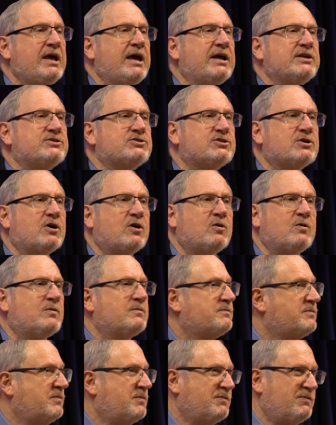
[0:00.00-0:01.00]
And
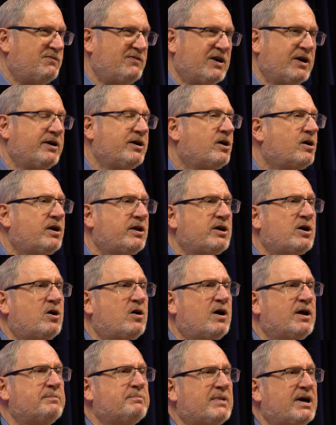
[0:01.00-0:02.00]
so very early on,